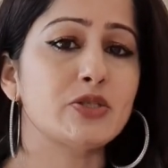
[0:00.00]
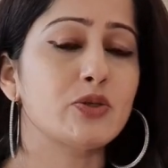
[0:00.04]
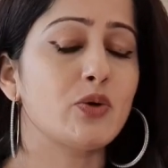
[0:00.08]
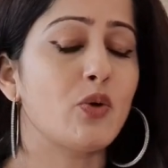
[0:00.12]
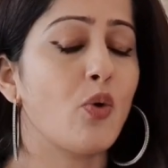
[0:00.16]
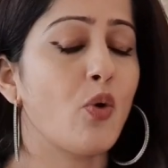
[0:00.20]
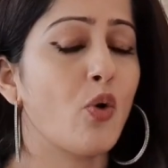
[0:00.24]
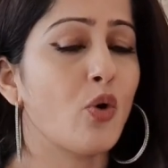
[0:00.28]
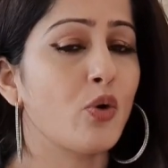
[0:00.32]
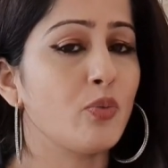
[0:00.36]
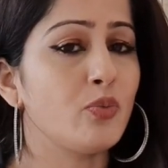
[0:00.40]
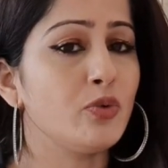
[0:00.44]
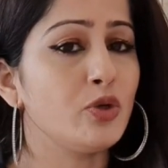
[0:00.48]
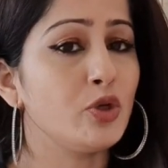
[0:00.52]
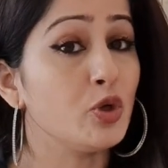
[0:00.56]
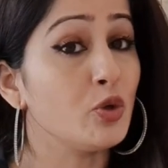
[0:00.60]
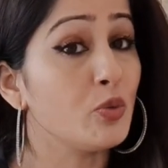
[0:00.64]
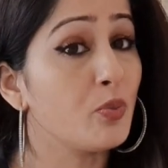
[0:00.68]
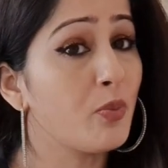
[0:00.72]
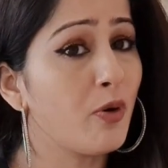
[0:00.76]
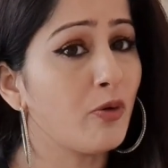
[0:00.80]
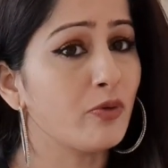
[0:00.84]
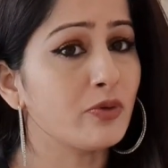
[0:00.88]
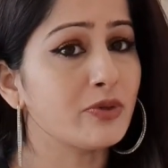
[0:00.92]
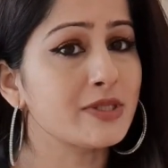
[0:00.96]
or new
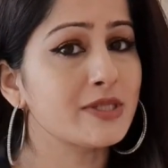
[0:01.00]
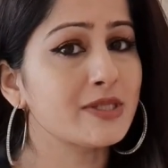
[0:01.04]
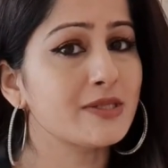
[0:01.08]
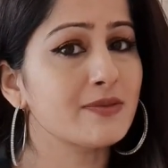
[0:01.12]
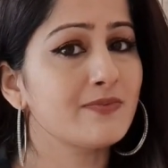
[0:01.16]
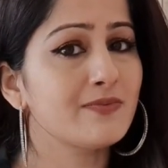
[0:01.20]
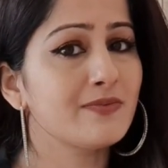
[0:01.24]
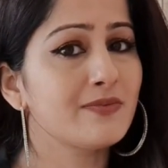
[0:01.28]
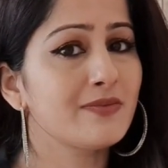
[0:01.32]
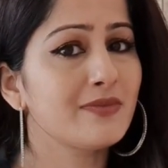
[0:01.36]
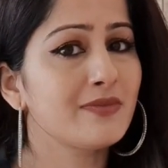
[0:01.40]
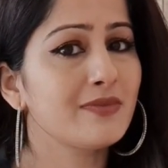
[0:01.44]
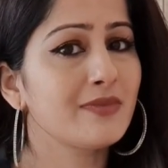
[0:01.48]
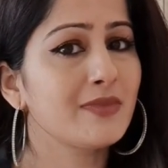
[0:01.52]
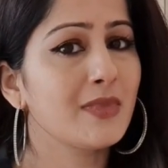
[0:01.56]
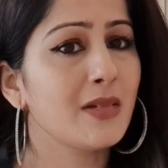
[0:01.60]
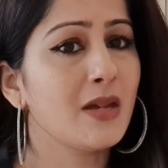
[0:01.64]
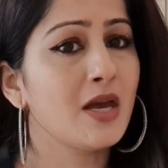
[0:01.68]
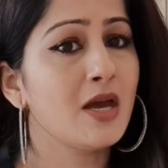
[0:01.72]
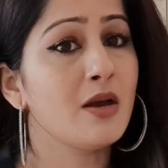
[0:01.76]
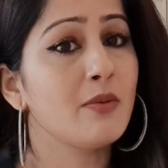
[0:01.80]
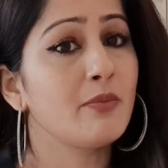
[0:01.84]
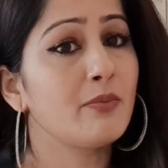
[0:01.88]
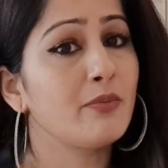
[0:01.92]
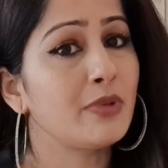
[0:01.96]
bonds.
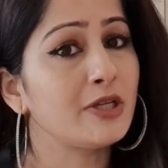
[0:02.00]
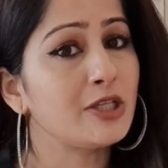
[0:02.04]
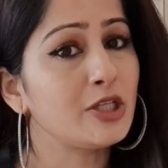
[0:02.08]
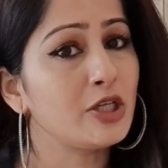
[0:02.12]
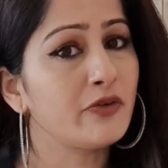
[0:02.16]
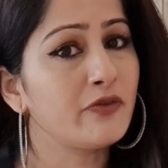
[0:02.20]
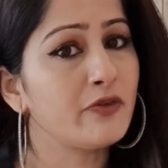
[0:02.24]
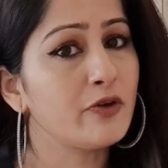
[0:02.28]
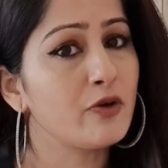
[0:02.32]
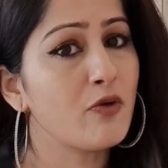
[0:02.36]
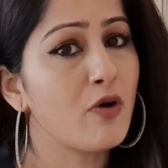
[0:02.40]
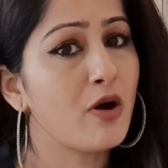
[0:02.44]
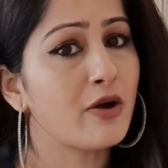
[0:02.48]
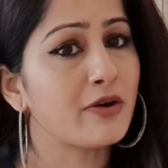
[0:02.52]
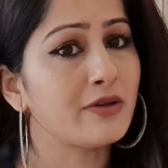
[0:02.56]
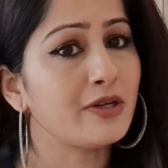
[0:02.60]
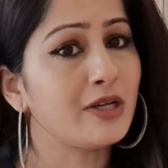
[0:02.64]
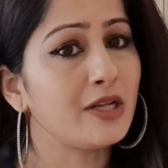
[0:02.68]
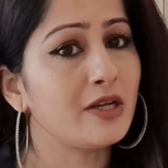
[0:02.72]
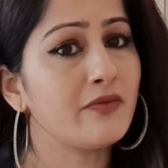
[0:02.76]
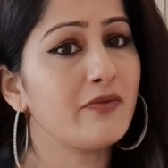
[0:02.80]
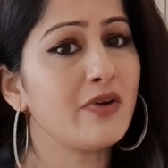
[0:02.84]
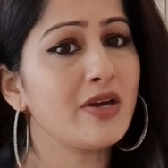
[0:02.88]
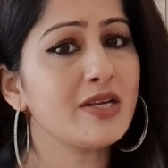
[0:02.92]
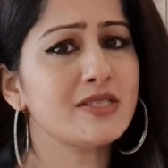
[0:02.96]
But if you are an
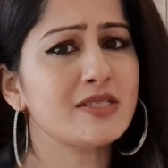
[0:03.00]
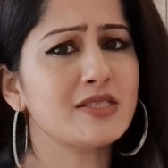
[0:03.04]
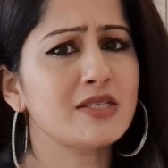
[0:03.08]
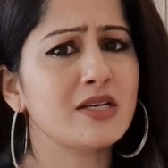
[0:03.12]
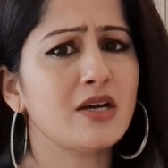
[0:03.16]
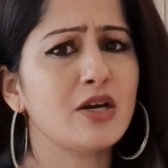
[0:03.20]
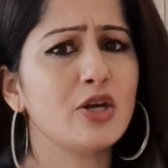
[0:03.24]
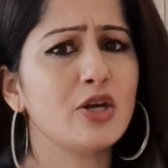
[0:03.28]
investor,